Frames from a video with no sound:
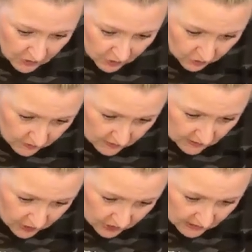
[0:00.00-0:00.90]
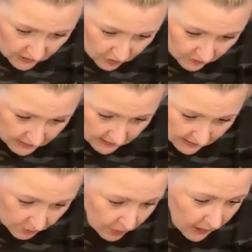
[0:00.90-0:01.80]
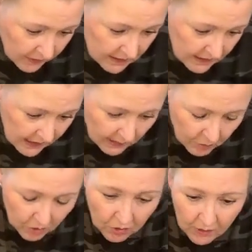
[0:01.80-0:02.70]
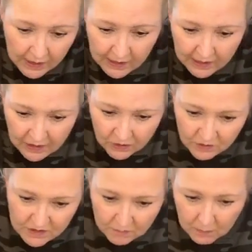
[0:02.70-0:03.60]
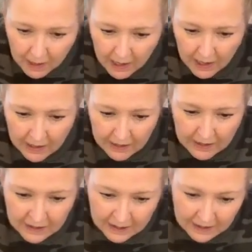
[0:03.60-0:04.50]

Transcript: Tools just always end up on the table, and I use my,